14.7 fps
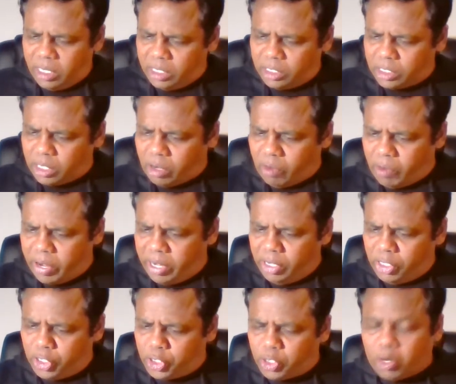
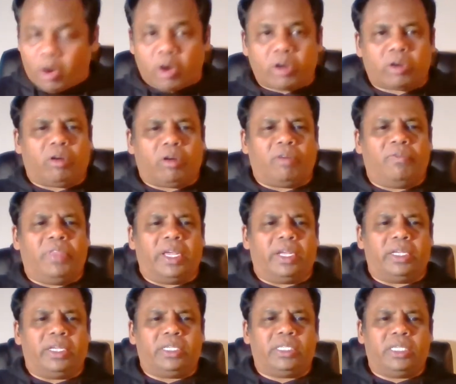screenshot of
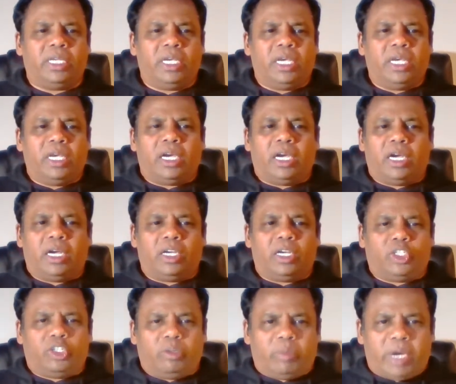this
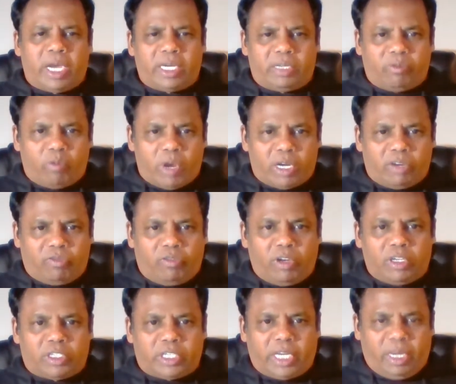to my
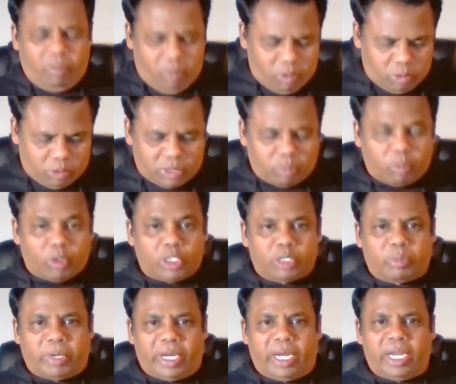wonderful team who
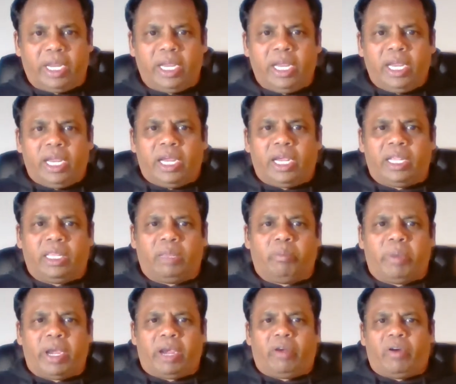supports me in the
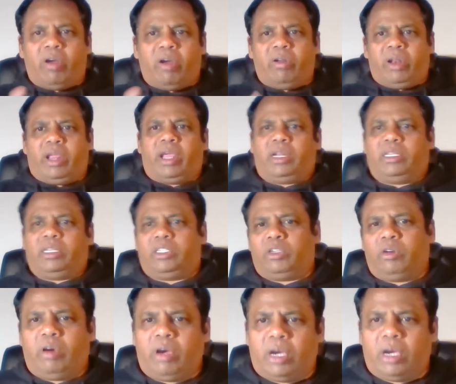background. And
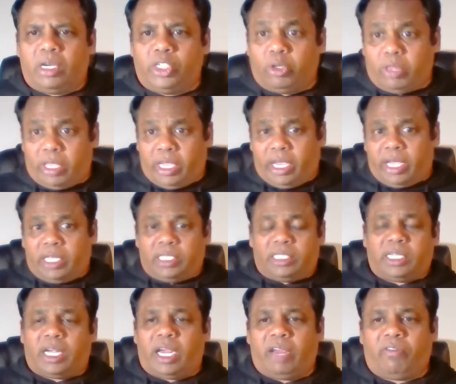so, Jyoti and
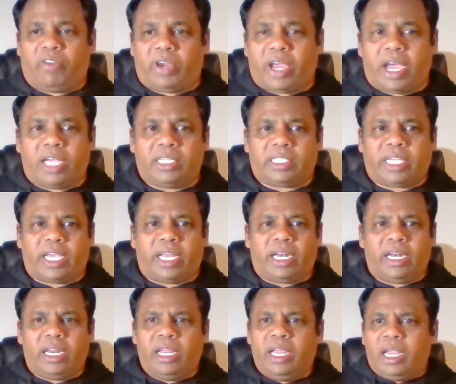Sai, if you guys
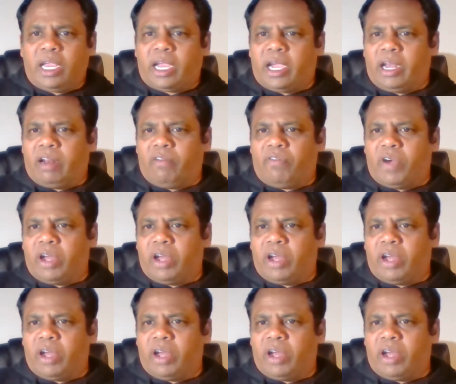can kind of